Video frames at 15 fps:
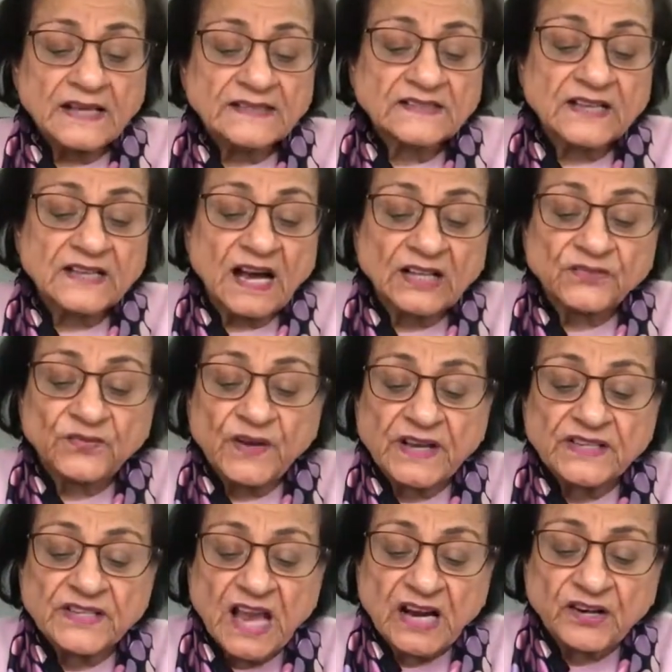Sattvic
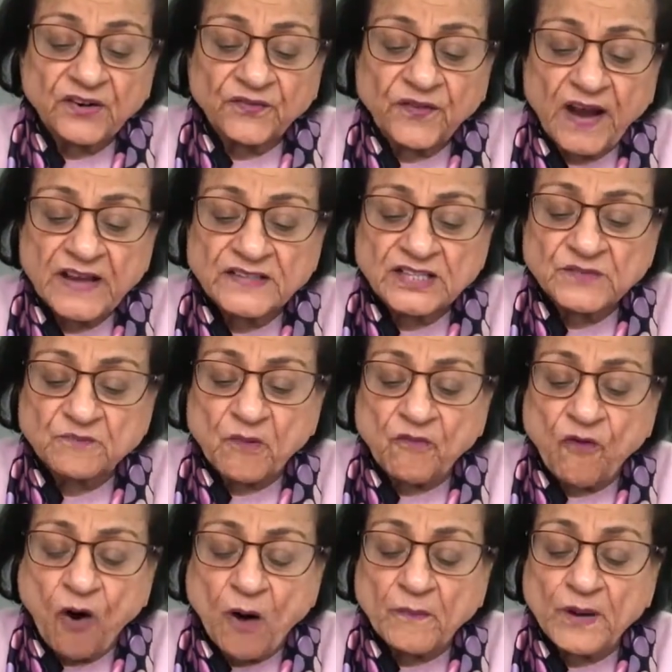sacrifice is
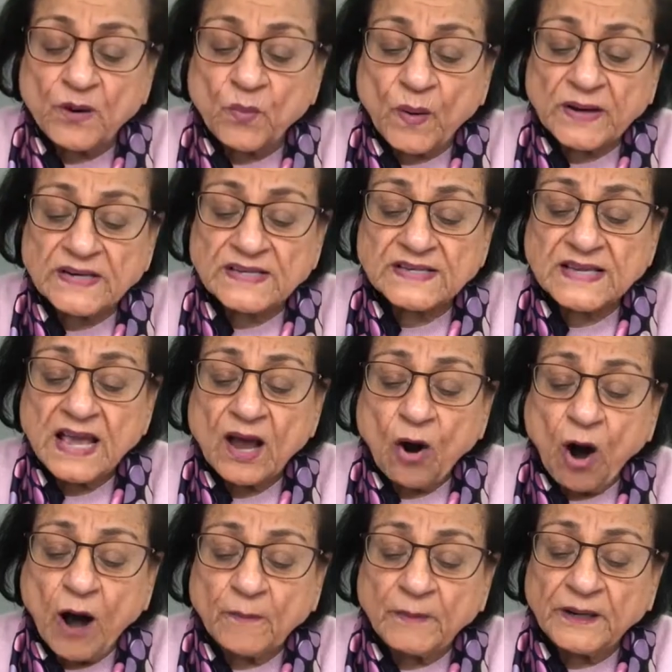performing one's
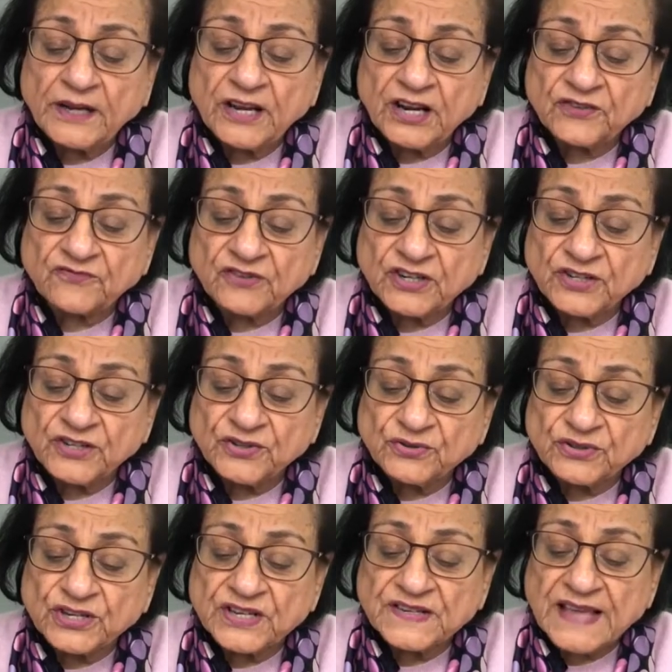obligatory
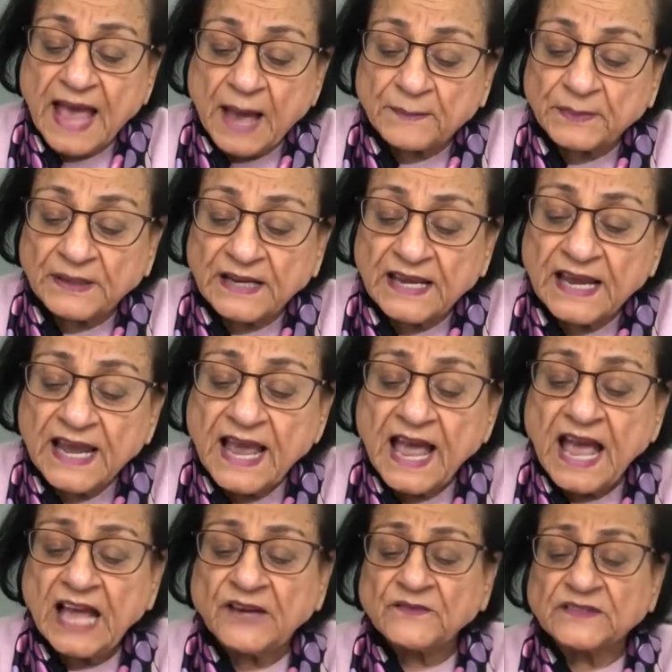duties happily
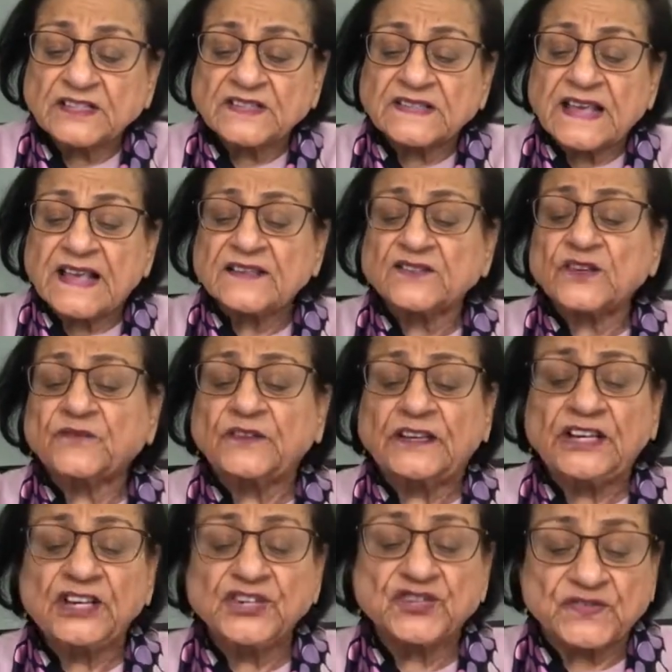and with a sense of
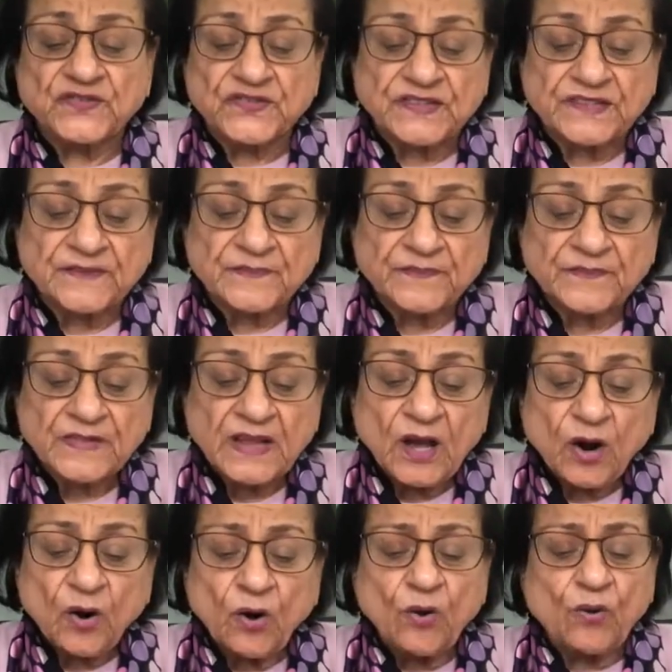allegiance.
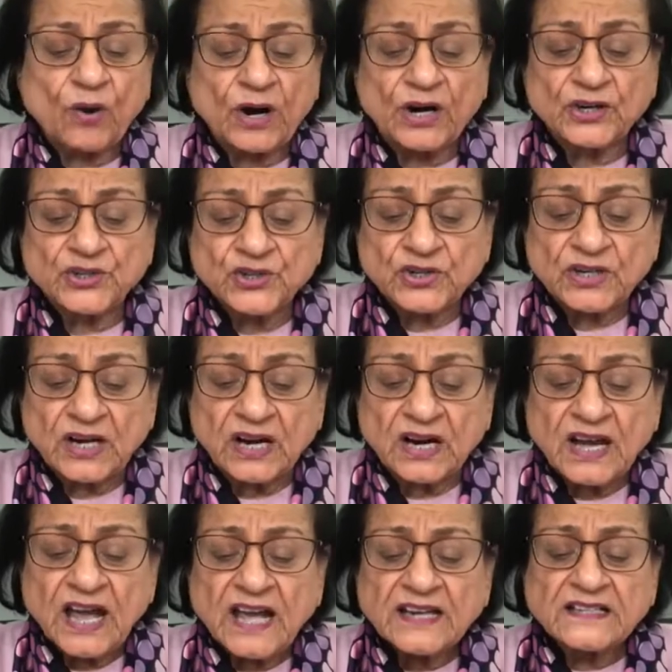O Arjuna,
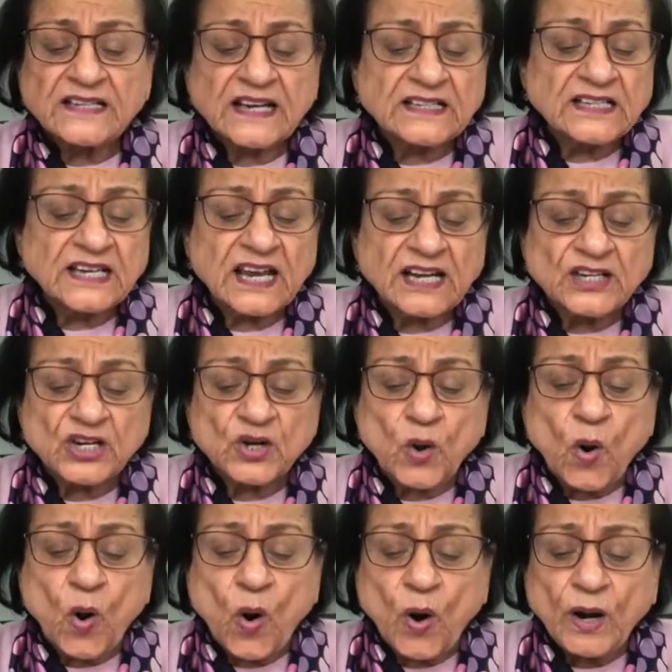dedicating
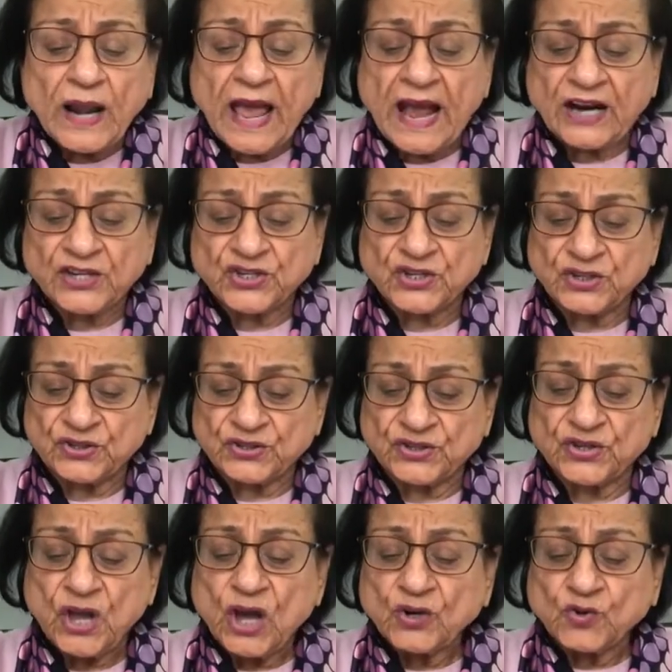all actions
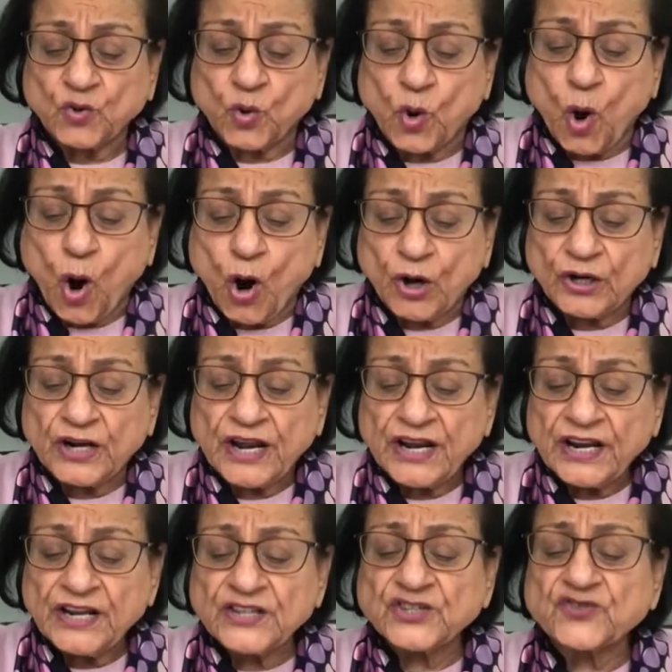to God
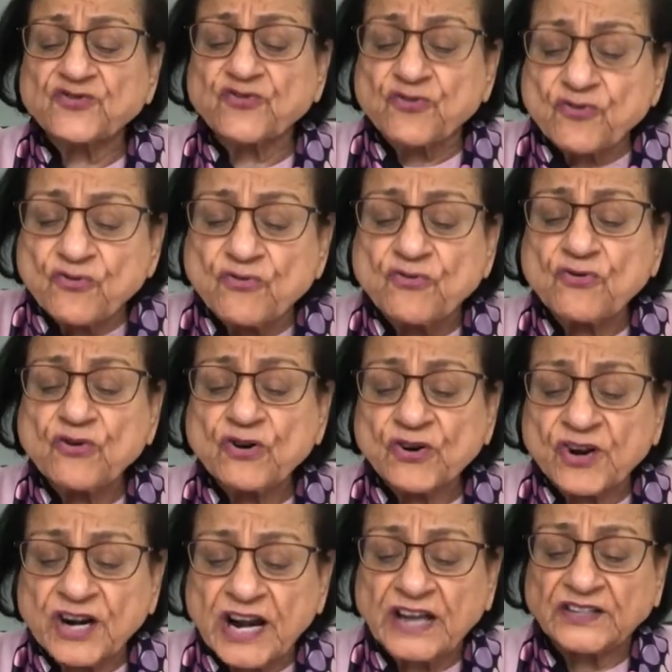is true
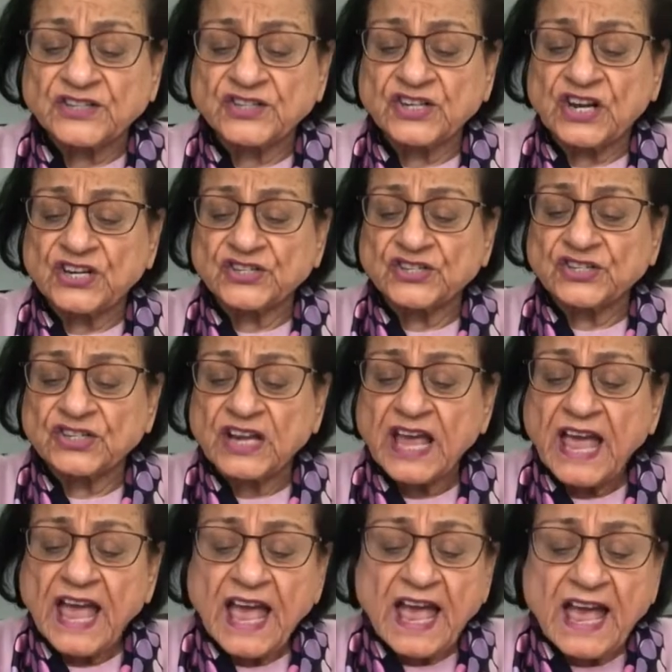renunciation,
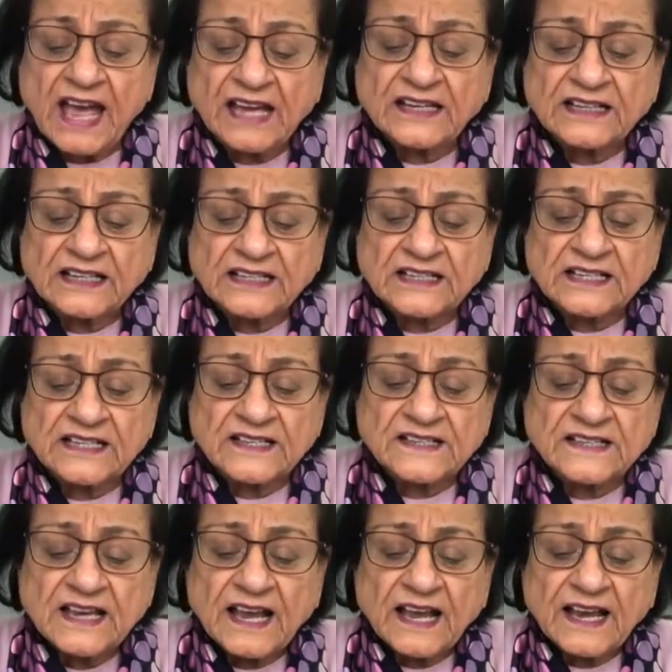and it is
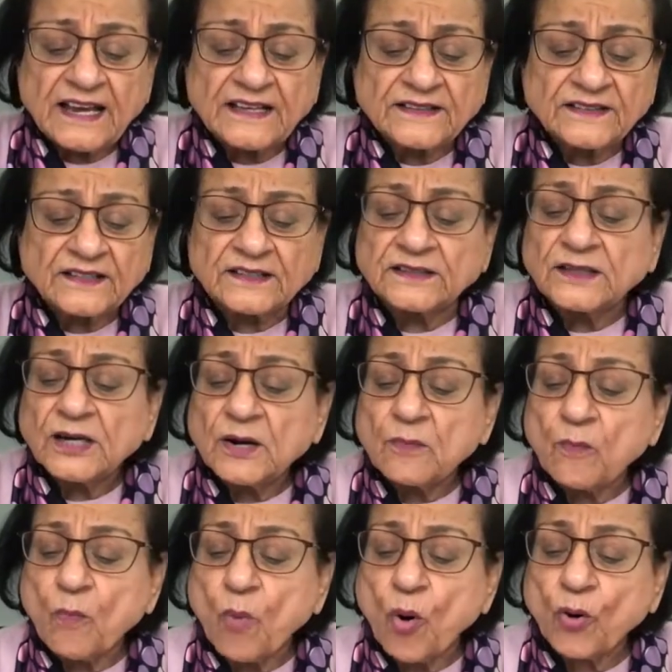in the
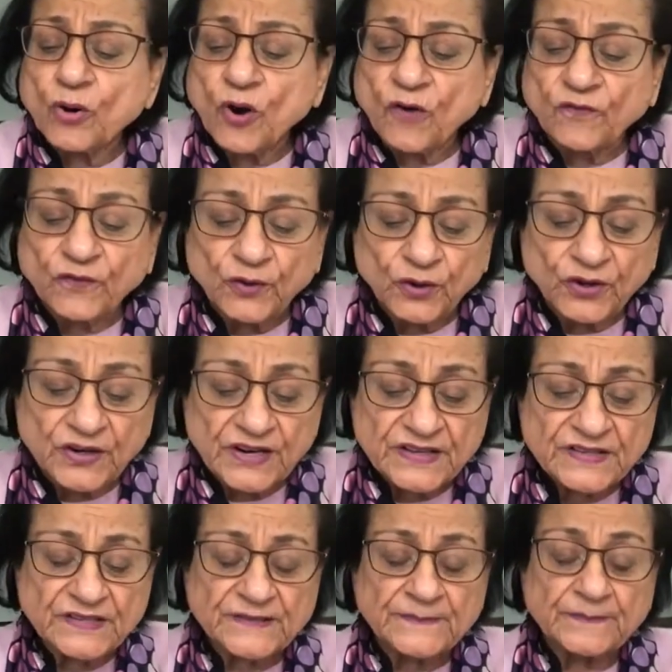mode of
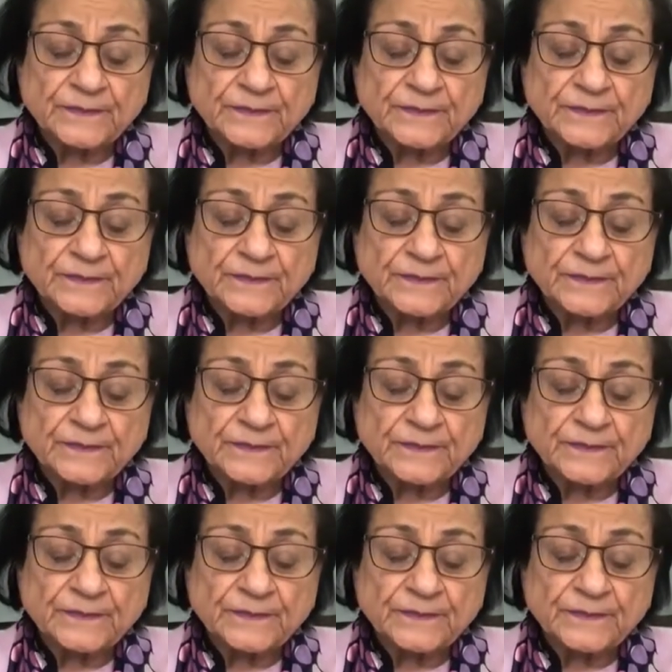goodness.